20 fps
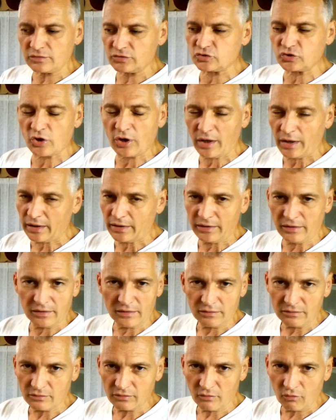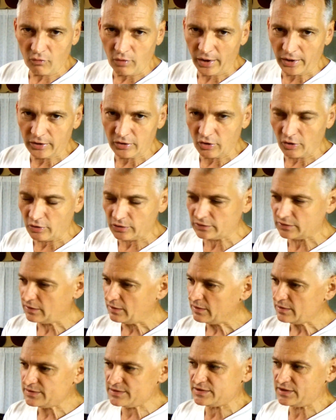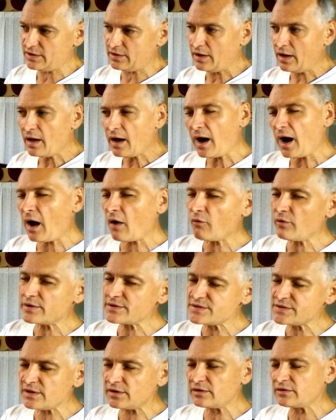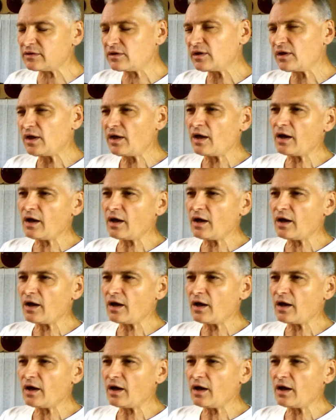try, why not, see how is it